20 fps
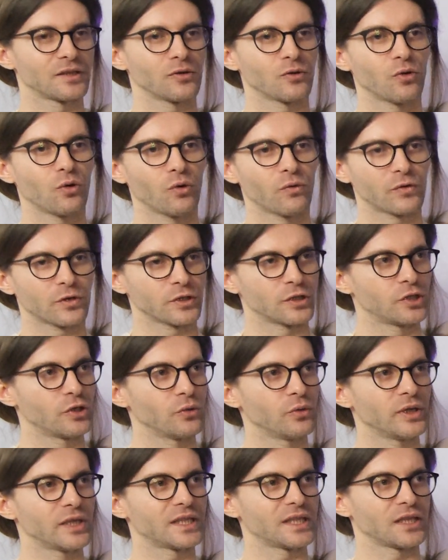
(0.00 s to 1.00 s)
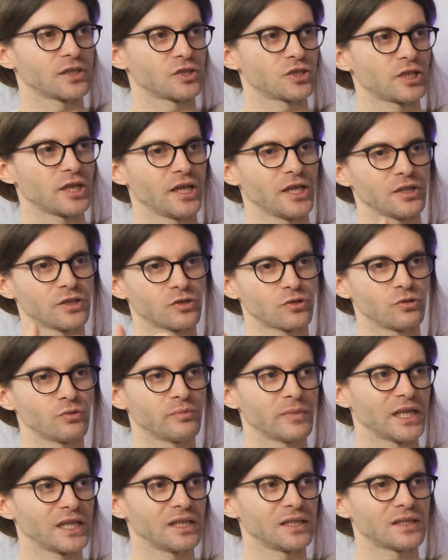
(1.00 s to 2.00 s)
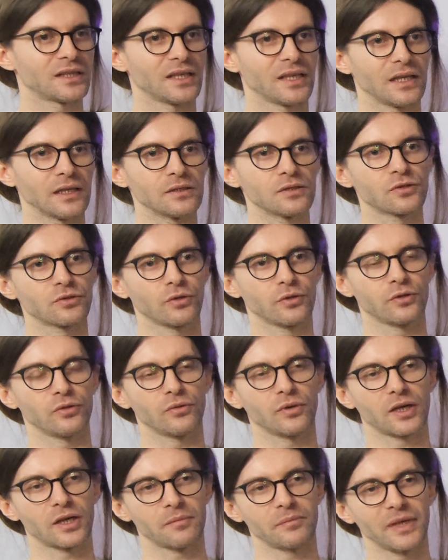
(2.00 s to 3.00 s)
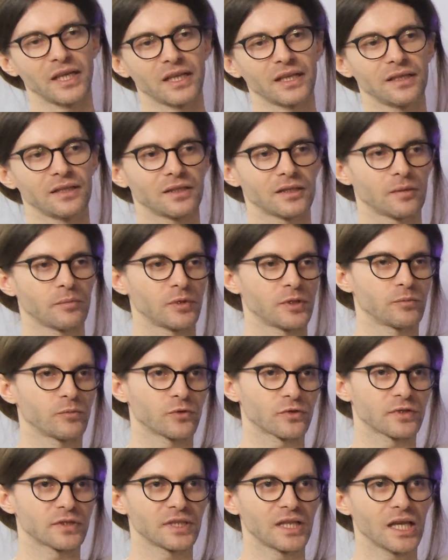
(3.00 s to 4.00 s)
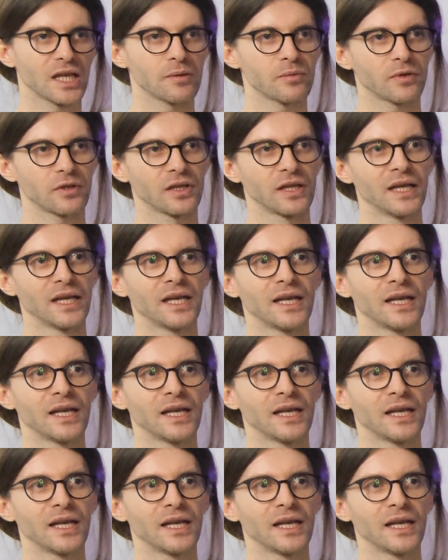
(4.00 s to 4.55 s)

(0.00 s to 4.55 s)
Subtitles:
overdo it and change too many things. So you are making it a bit more stable.